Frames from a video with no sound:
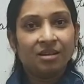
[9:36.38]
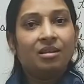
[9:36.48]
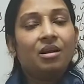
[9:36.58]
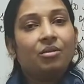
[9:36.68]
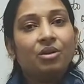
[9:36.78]

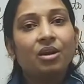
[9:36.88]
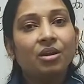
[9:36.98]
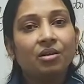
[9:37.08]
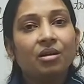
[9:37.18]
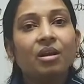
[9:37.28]
Now
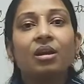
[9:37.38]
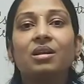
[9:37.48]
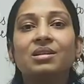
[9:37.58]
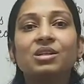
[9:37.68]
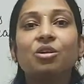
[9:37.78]
here,
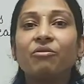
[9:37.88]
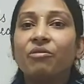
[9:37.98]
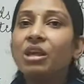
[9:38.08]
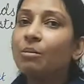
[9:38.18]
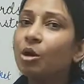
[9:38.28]
instead of
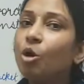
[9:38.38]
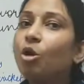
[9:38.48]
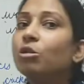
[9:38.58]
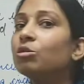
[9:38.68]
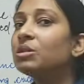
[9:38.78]
naming
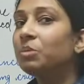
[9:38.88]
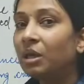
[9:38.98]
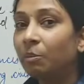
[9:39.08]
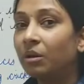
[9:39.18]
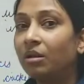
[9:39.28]
all those
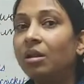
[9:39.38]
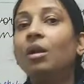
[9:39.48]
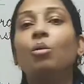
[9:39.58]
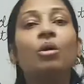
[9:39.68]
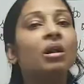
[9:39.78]
people
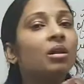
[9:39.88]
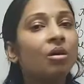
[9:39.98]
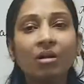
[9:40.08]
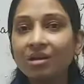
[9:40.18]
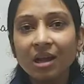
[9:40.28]
who are
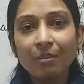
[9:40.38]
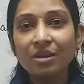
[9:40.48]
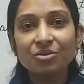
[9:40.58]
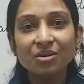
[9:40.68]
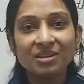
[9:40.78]
not
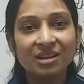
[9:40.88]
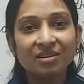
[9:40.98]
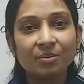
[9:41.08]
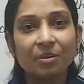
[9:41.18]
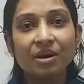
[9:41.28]
coming to attend
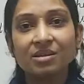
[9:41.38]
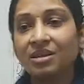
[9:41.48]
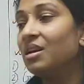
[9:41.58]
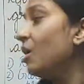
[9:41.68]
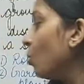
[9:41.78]
the
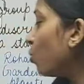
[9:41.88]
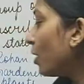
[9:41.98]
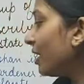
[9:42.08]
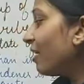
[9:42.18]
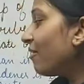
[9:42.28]
party,
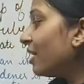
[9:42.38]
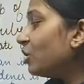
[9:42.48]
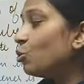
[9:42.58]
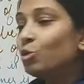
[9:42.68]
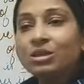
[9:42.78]
what have I
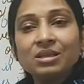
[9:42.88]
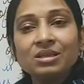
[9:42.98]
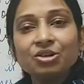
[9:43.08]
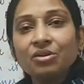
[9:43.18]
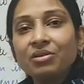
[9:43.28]
used,
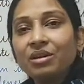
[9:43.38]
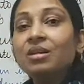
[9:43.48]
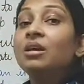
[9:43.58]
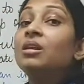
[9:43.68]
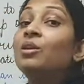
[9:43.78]
children?
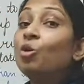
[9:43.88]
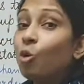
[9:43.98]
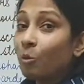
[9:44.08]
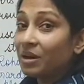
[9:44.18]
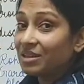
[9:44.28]

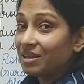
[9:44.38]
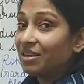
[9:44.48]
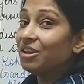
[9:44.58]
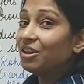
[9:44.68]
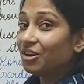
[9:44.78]
Nobody.
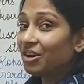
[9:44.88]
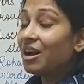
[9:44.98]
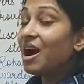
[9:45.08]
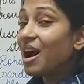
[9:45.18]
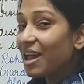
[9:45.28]

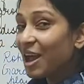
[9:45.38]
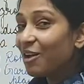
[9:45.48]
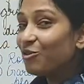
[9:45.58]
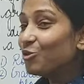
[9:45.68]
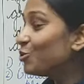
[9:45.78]
Here, I
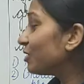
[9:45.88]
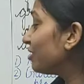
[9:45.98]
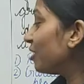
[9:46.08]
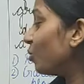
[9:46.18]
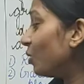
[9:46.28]
have used
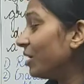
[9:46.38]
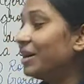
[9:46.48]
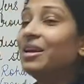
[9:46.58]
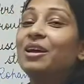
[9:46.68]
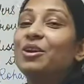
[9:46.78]
the
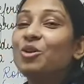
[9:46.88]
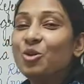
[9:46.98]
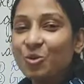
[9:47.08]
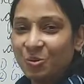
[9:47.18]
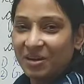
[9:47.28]
word
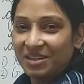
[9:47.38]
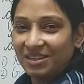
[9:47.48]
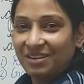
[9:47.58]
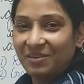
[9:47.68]
nobody.